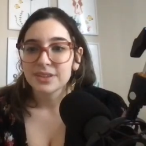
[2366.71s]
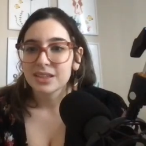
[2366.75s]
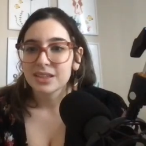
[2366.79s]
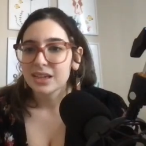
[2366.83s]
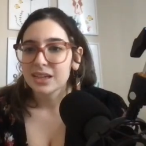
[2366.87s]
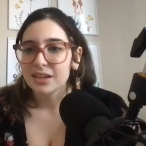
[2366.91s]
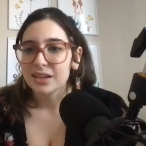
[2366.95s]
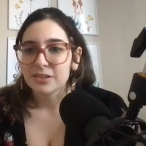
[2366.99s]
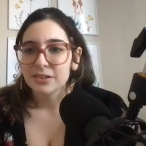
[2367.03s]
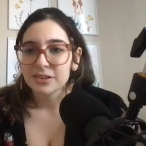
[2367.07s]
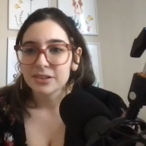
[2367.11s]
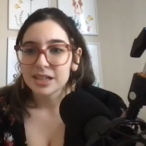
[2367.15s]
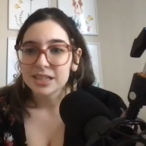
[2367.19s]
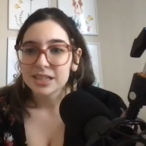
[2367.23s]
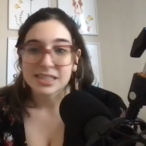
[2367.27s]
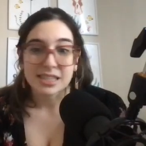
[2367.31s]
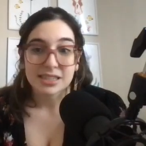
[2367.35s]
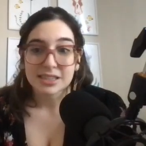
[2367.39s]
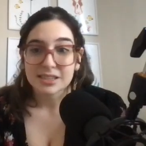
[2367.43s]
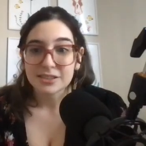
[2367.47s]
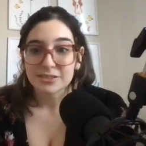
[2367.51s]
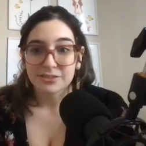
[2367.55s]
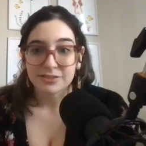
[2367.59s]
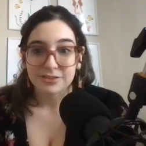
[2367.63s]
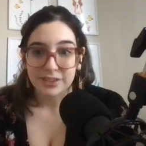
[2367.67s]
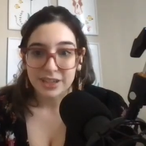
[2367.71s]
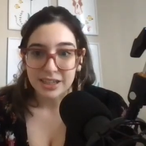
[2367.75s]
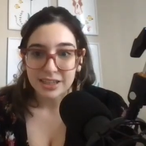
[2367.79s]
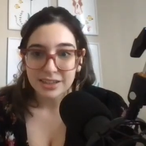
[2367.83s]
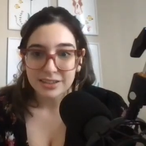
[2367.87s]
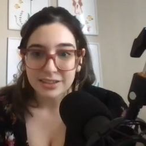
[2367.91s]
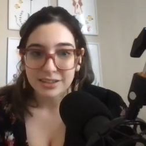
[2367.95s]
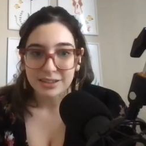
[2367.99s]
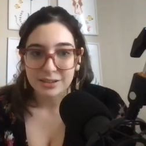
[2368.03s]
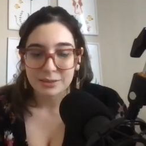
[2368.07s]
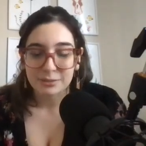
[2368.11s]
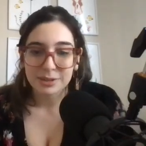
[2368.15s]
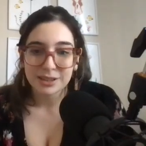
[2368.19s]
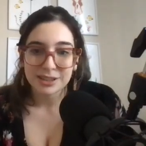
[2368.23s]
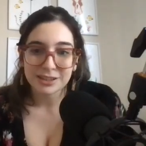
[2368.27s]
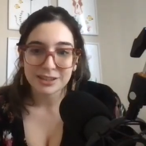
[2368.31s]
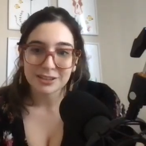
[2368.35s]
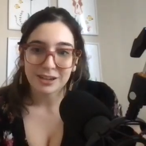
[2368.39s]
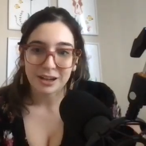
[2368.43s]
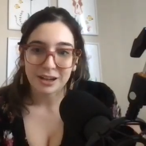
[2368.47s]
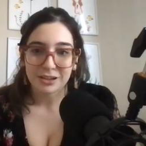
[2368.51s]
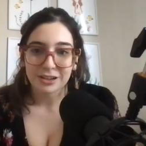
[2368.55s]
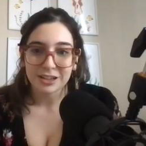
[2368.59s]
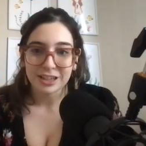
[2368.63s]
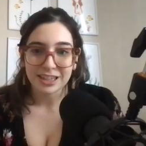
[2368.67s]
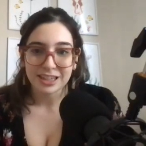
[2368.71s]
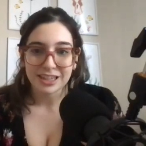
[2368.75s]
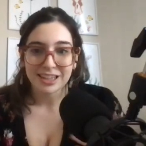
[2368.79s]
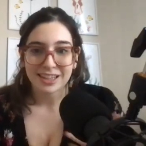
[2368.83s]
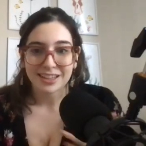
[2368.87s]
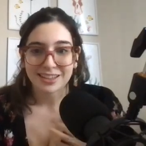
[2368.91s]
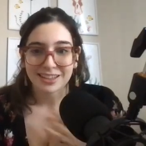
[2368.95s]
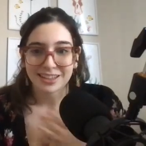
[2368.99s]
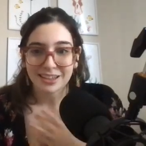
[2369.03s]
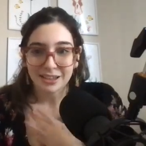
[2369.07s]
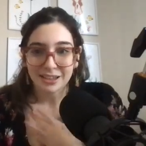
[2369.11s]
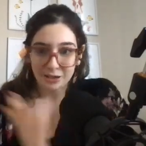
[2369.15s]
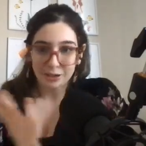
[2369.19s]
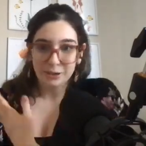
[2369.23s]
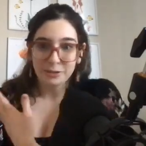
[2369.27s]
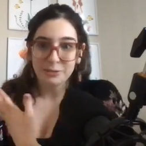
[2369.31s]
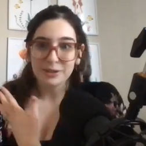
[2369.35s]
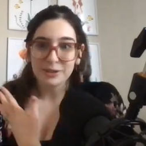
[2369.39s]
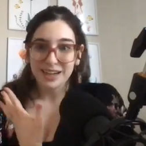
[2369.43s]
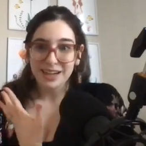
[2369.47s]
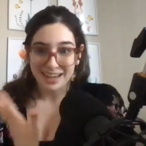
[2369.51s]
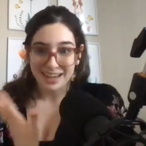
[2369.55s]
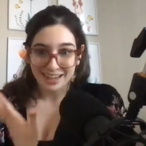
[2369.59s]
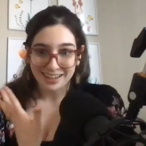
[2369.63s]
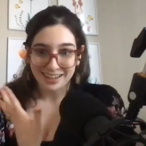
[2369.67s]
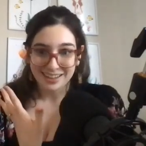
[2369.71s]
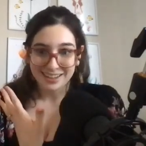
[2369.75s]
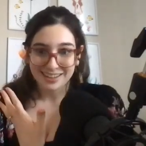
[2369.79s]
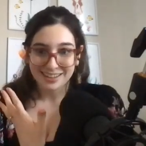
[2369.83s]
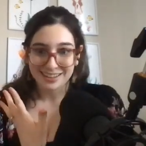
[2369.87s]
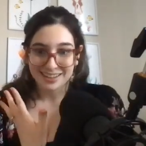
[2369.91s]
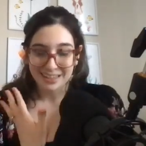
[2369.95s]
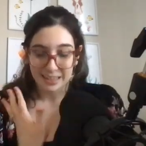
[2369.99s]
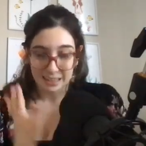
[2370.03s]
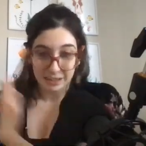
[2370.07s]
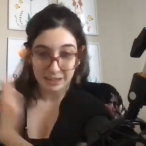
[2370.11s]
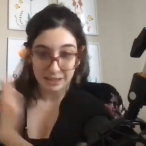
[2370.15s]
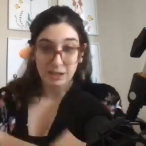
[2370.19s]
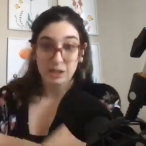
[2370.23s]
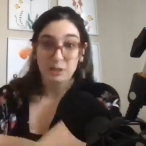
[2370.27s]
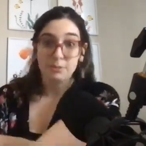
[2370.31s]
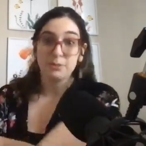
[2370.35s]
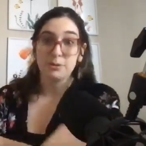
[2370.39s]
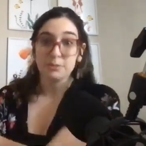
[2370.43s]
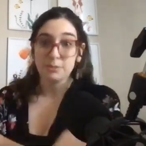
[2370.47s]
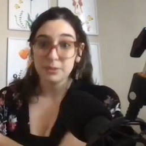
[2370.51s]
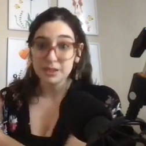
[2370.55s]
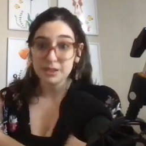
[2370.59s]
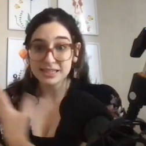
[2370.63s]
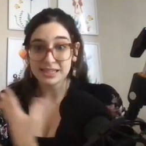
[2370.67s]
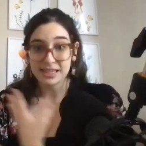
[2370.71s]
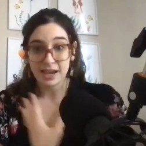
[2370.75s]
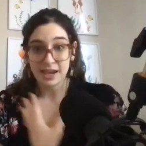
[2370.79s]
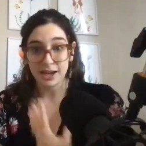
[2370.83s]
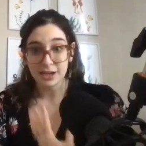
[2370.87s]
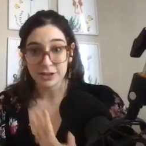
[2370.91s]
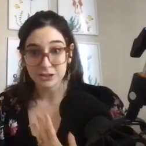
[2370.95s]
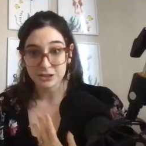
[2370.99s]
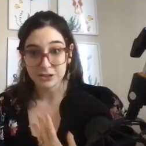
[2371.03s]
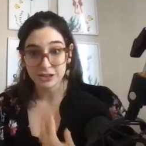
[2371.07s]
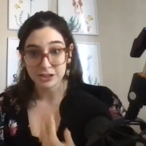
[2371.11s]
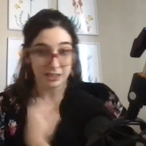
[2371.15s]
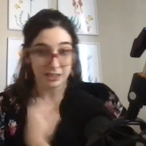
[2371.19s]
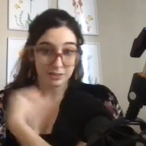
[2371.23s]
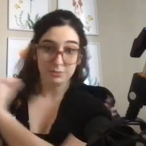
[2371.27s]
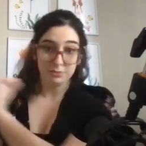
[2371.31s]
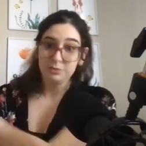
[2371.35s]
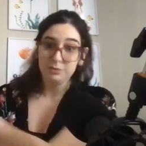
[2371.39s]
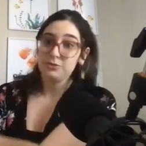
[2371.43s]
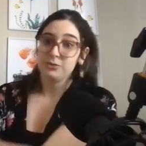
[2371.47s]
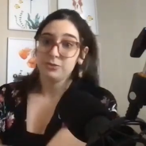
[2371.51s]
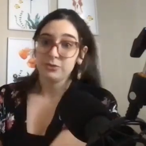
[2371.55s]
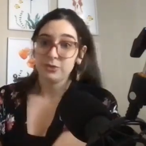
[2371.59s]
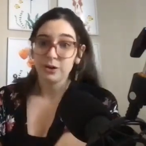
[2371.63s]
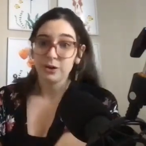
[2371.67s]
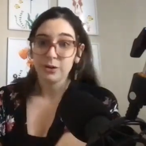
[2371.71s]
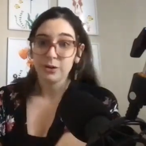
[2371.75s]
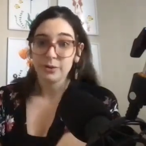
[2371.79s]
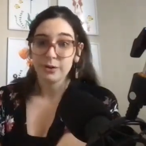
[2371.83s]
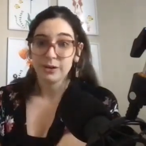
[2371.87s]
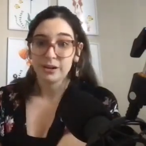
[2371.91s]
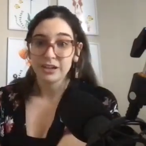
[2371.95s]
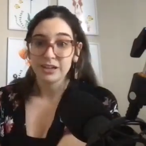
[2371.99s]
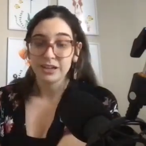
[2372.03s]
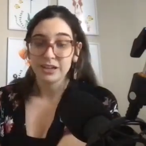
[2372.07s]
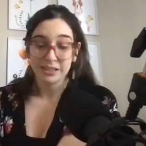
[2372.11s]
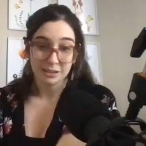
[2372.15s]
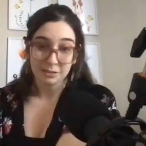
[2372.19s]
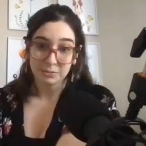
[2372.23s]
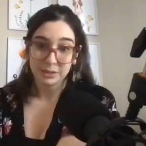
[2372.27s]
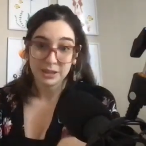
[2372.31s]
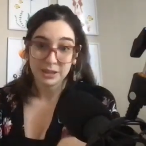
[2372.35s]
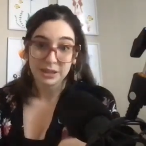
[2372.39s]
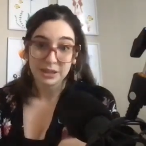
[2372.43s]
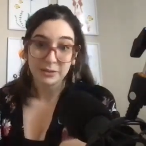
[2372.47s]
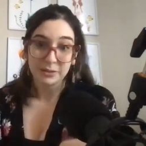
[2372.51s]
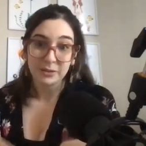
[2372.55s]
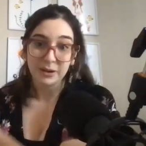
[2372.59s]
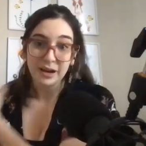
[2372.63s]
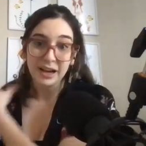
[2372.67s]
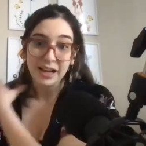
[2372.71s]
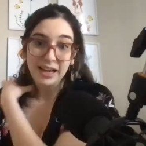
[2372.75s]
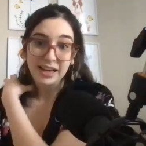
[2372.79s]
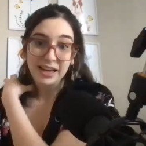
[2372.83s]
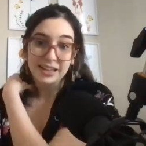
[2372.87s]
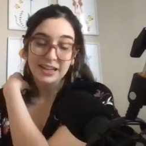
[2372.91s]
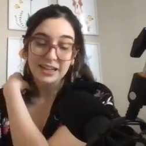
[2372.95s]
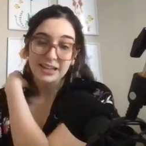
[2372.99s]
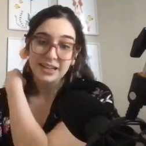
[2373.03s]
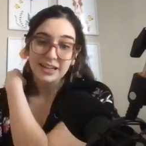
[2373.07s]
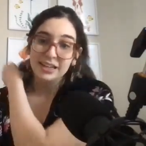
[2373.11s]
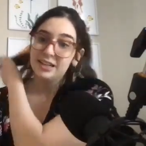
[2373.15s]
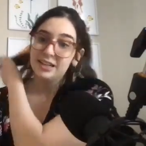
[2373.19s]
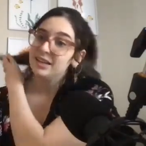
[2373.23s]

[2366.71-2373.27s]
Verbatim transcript: i don't know that sense of failure but you're not looking at like oh but i in a couple months i actually did move forward in a big way